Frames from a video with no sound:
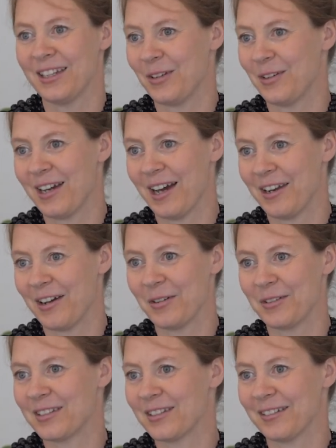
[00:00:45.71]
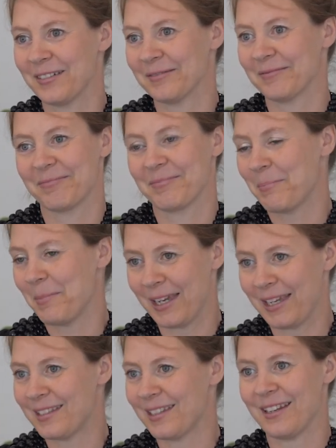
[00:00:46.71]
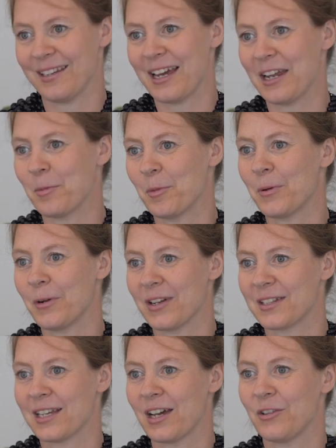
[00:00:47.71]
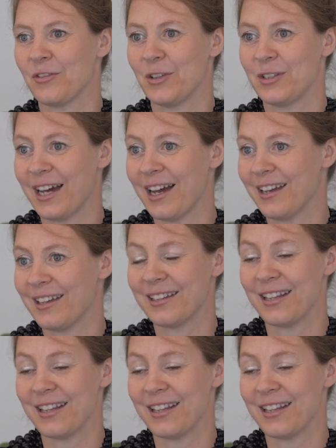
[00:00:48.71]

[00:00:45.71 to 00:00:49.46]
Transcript: You cut out meat and animal products out of your diet.